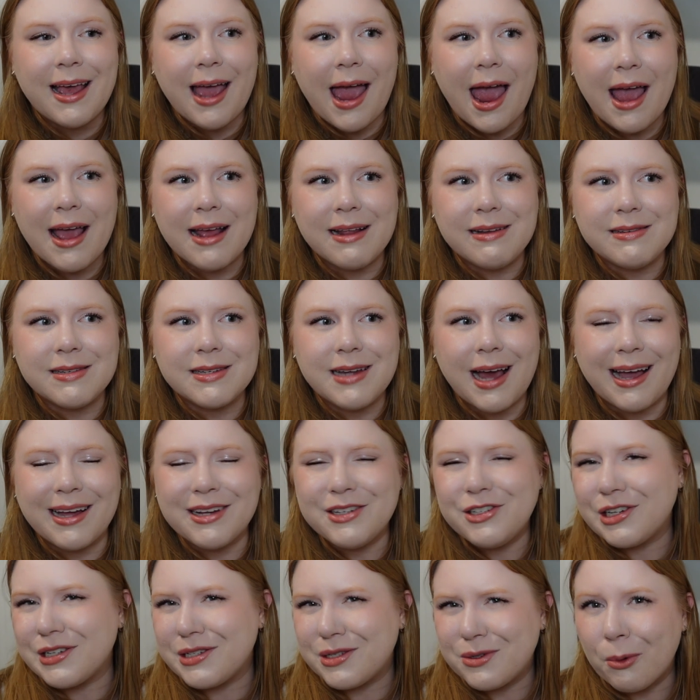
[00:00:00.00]
and I
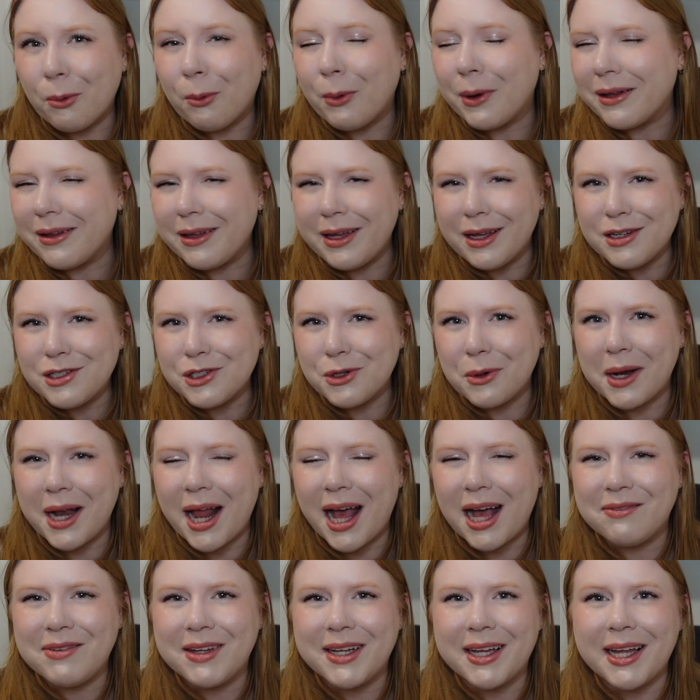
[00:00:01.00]
just really enjoyed
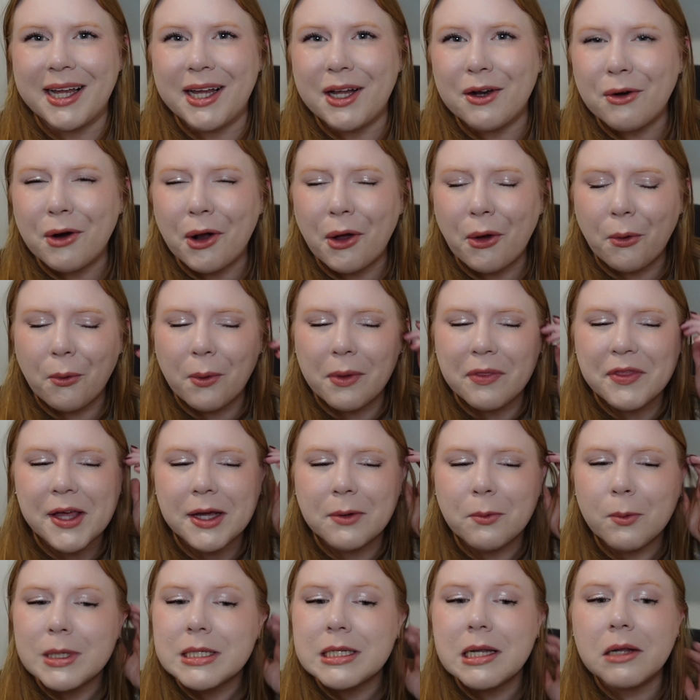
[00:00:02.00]
having a hero
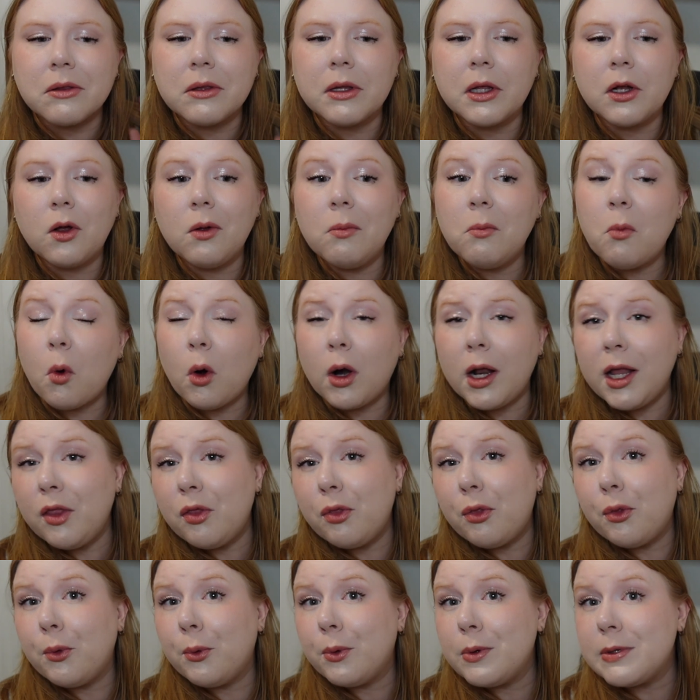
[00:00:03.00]
that was a little more
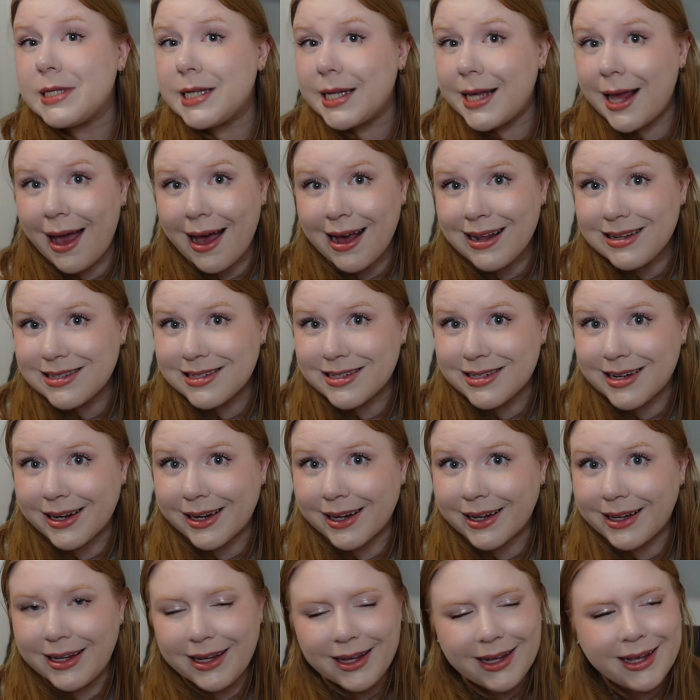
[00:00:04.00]

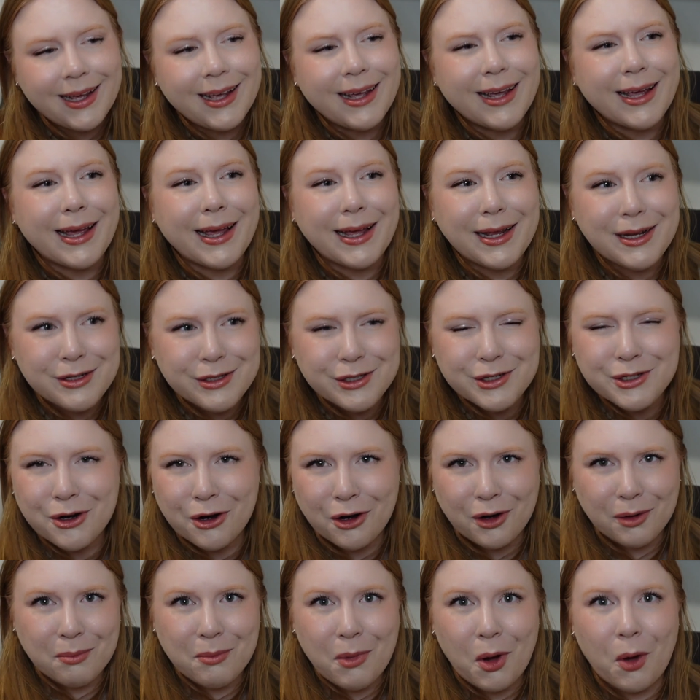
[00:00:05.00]
enthusiastic in
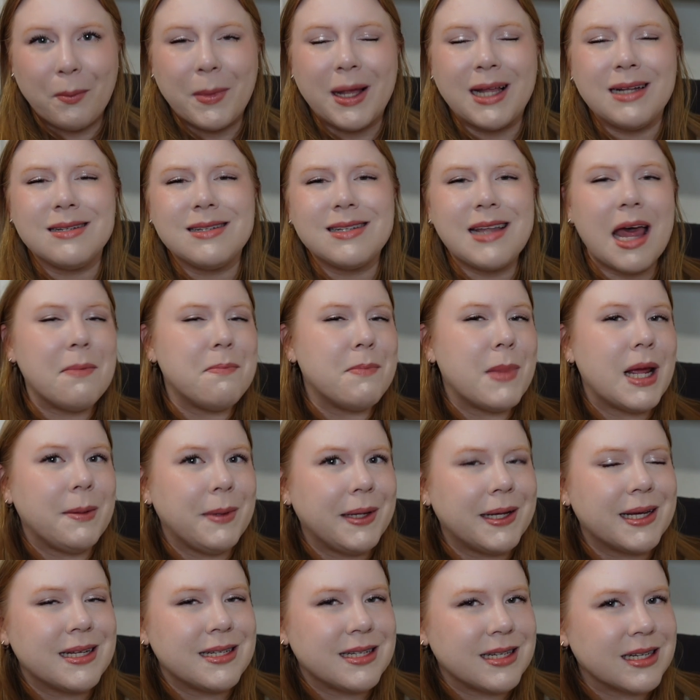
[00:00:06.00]
certain moments, and
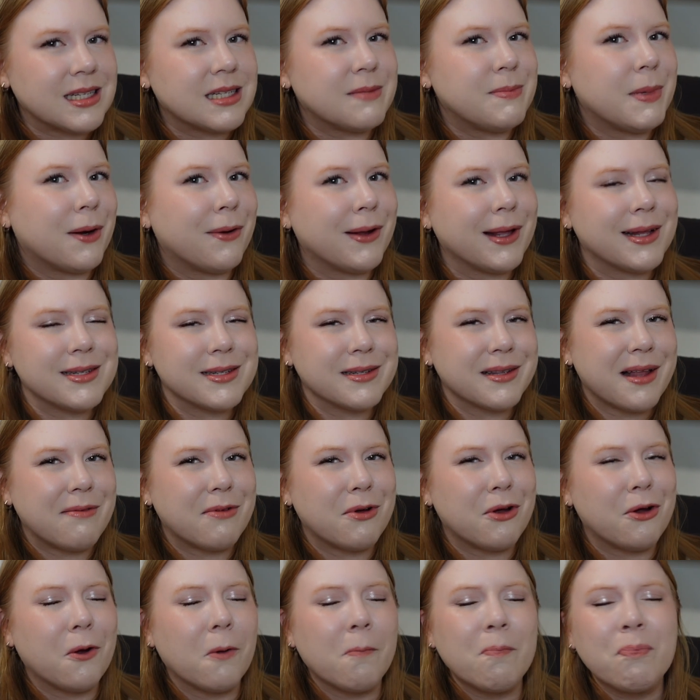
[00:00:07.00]
maybe his experience
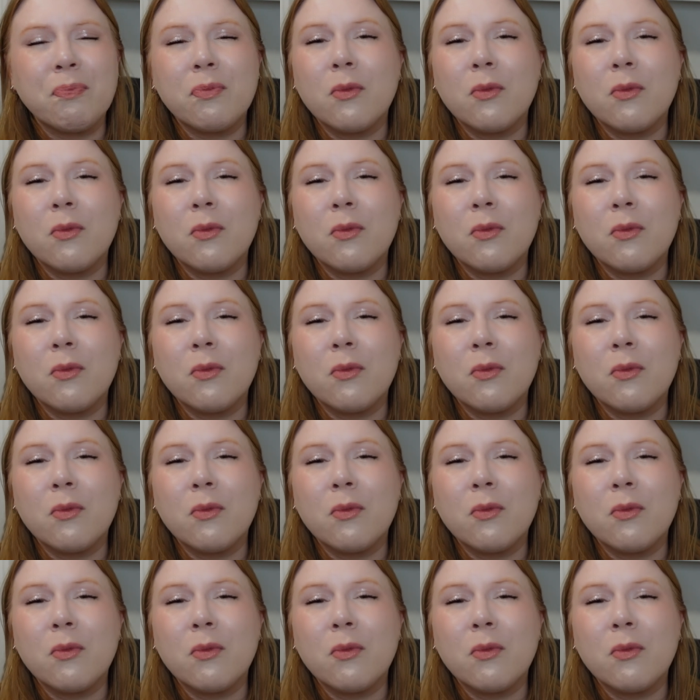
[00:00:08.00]
level